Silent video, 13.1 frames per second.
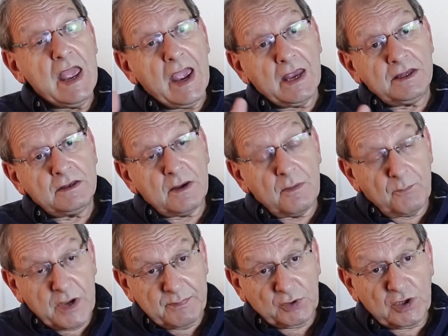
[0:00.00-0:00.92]
And
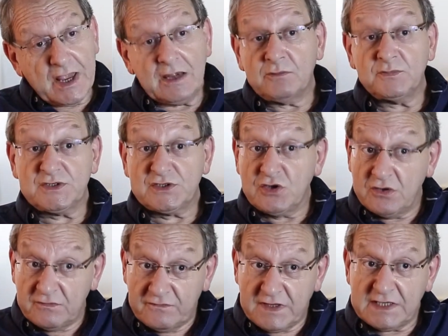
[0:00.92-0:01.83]
people can
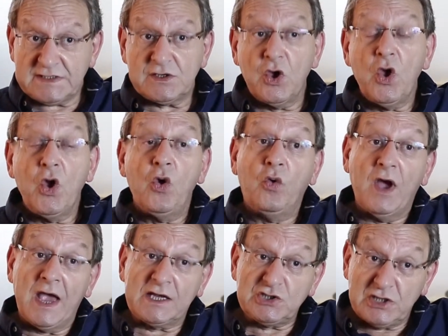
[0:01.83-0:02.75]
observe this or
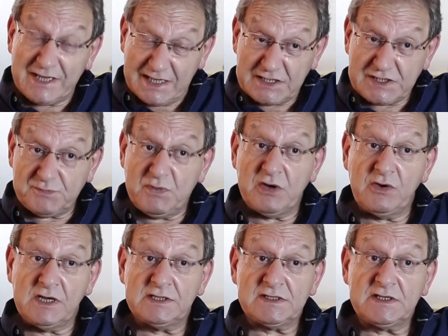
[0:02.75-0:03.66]
actually
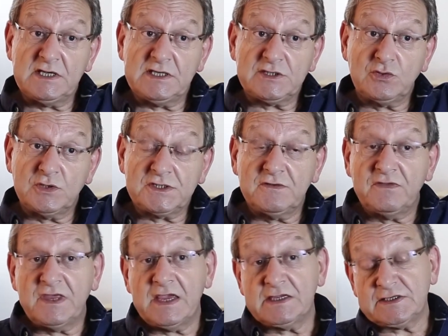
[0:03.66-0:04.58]
experience these sorts of
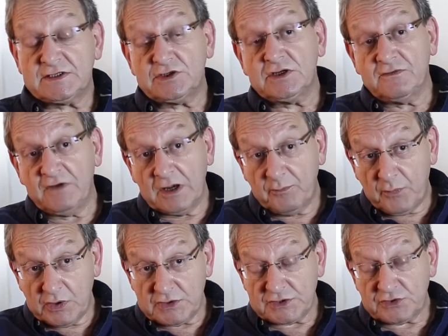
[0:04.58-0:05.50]
things to develop
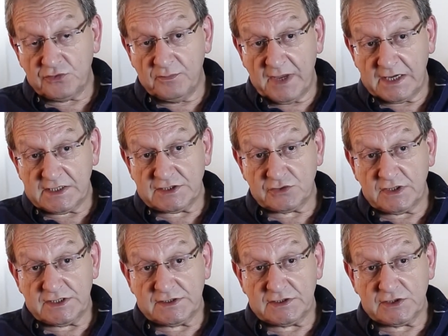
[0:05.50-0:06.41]
post-traumatic
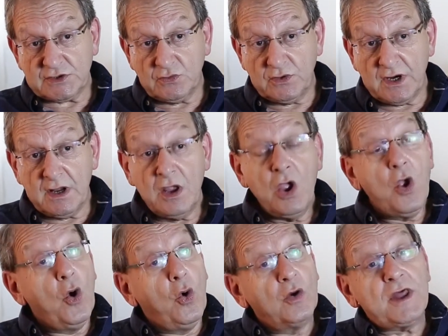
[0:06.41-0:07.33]
stress disorder,
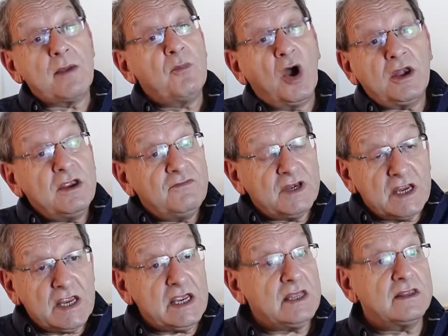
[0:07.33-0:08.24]
or they might even
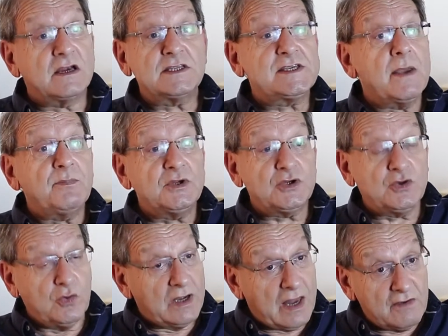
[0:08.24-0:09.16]
hear that it's happened
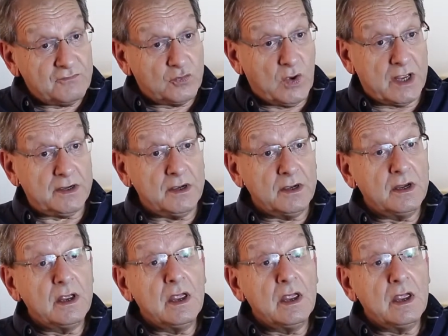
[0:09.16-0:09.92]
to a loved one